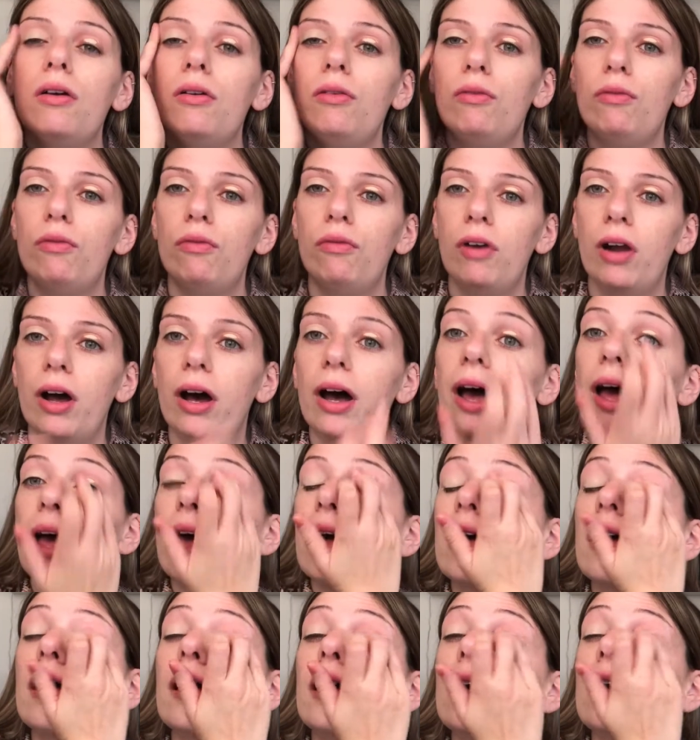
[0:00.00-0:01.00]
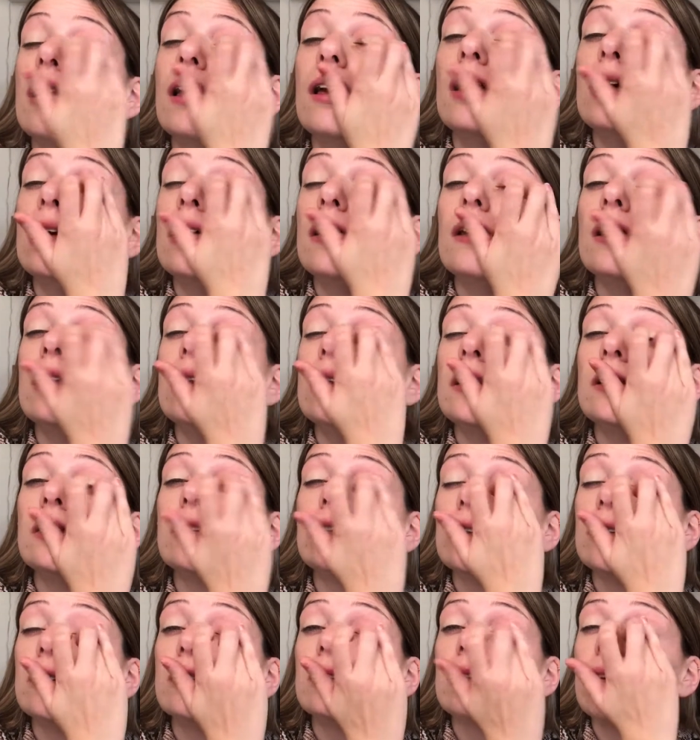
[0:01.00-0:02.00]
Right. This
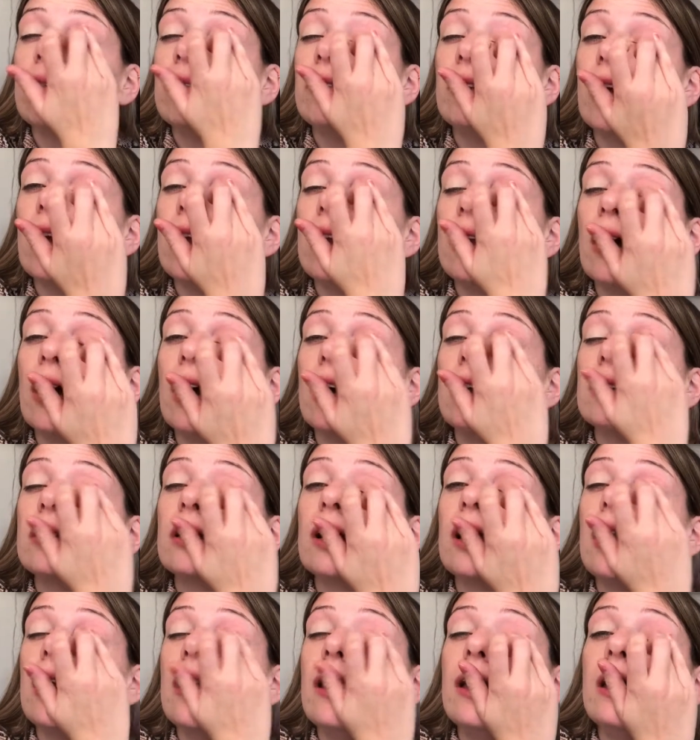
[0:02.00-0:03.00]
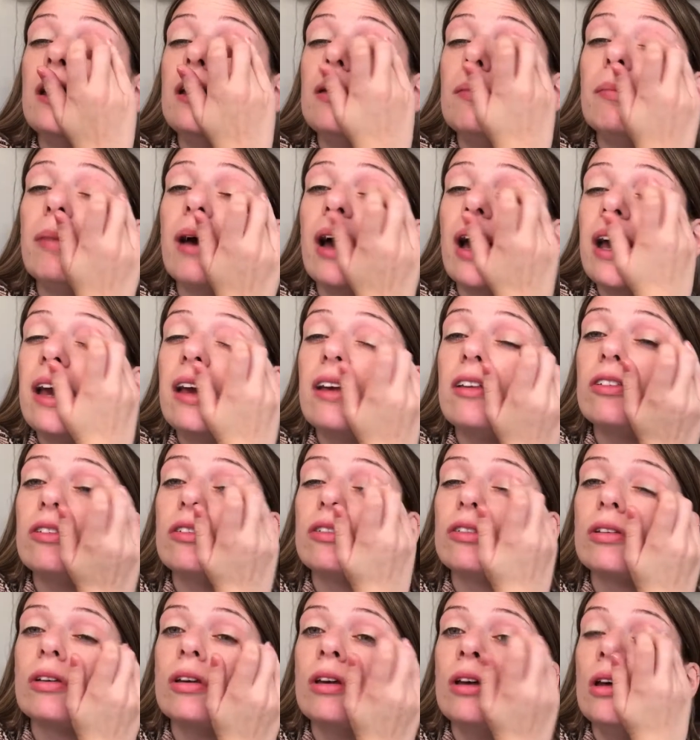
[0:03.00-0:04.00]
just gives it a nice clean
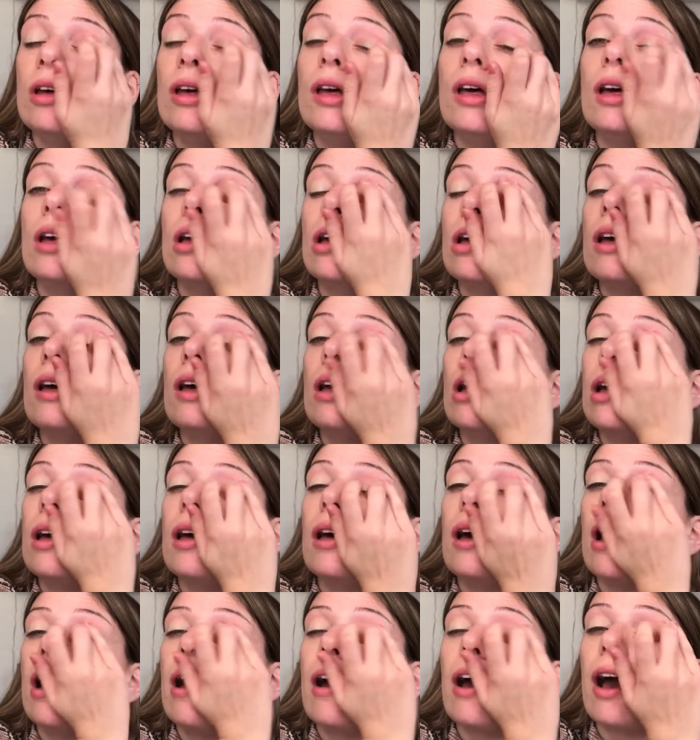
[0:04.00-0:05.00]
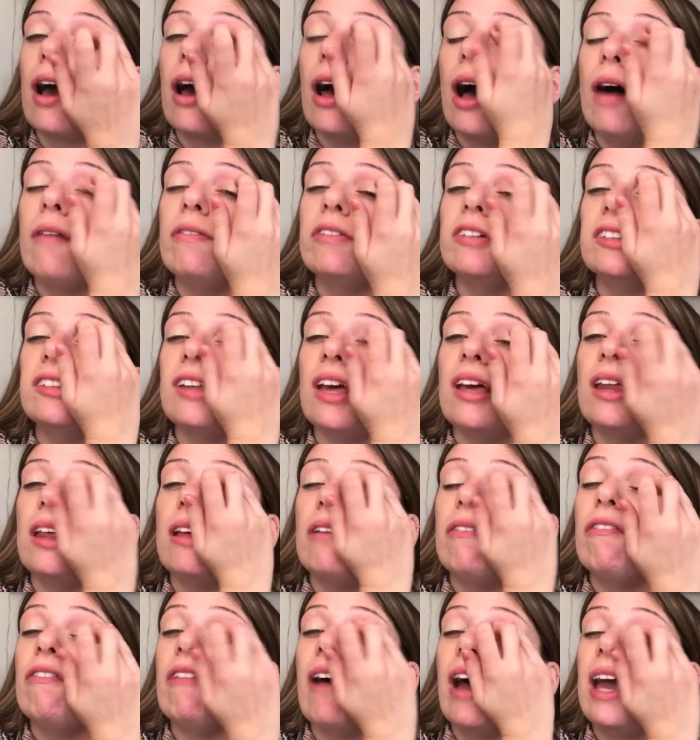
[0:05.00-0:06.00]
base, covers any
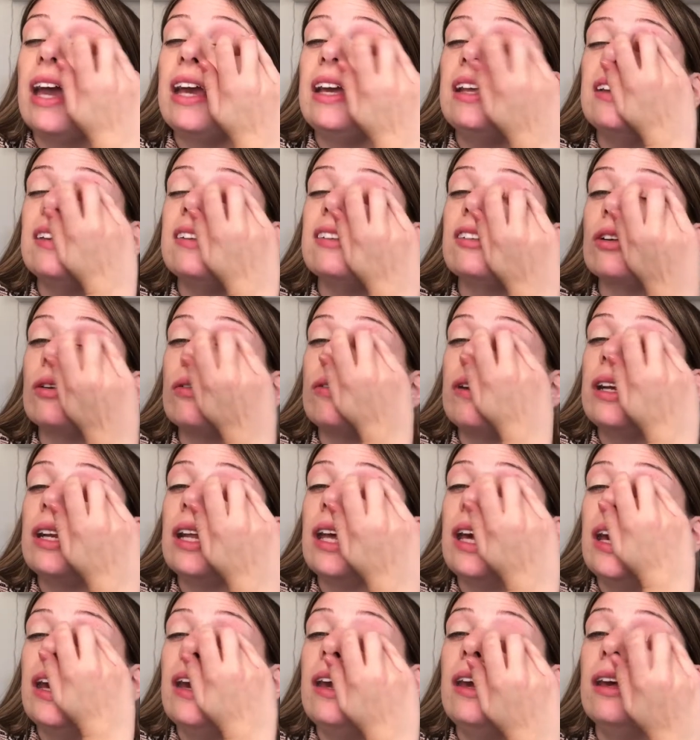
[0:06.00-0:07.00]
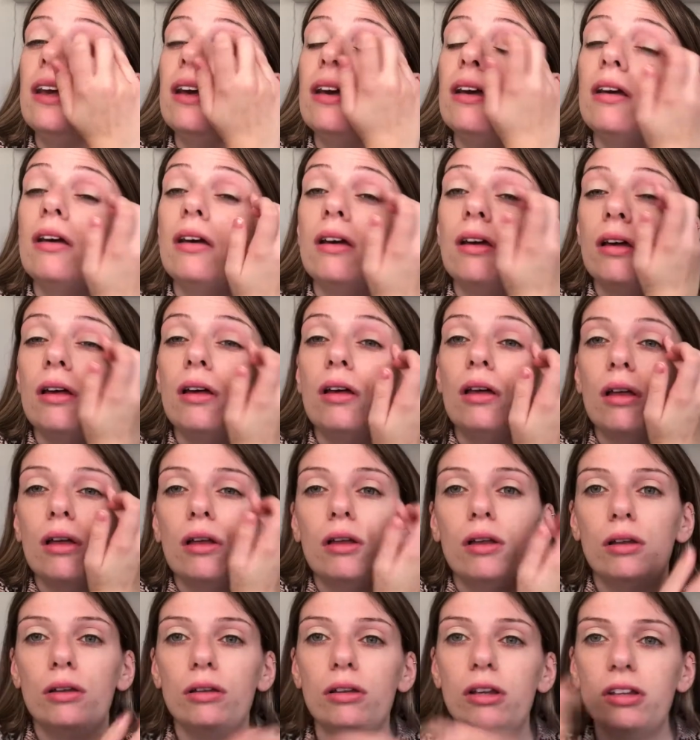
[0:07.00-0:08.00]
veins or any
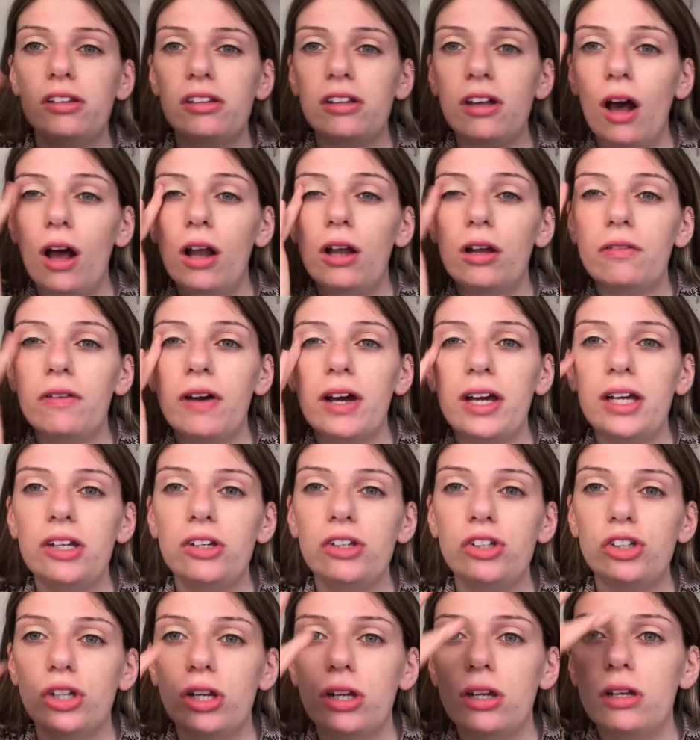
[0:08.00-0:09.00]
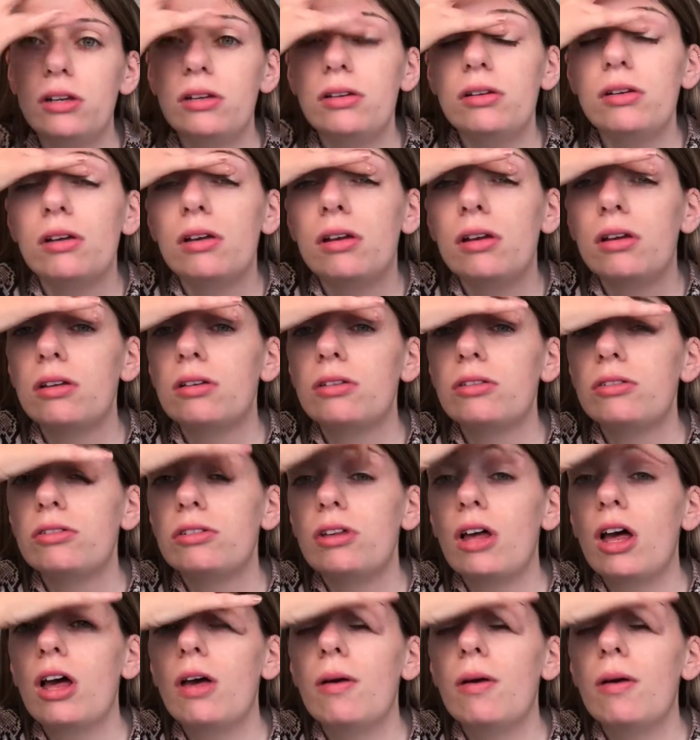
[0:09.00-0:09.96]
discoloration, so